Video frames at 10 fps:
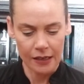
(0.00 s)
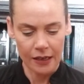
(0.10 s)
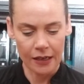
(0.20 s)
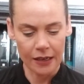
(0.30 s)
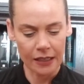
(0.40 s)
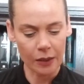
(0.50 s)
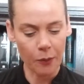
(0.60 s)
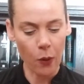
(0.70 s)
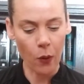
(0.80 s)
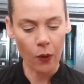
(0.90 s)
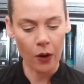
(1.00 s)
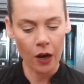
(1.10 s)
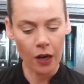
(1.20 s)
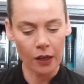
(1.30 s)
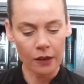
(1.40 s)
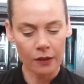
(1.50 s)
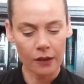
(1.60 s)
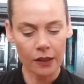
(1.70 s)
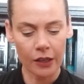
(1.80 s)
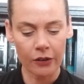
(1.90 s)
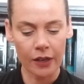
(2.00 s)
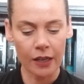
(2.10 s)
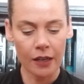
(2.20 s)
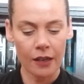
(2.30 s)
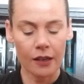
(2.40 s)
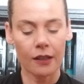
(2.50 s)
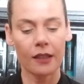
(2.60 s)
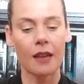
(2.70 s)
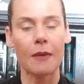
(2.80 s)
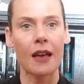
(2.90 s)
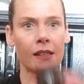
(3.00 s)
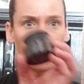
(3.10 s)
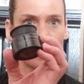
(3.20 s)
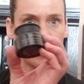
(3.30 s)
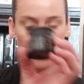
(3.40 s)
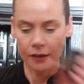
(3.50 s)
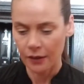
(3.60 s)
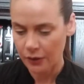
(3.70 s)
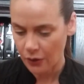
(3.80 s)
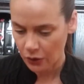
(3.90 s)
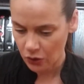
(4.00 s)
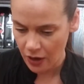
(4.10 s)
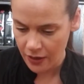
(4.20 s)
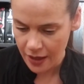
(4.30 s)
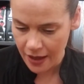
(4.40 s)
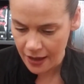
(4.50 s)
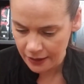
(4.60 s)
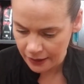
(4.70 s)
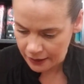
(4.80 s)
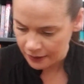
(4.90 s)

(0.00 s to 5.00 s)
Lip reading: And it is a pore clearing clay mask. So I'll try that.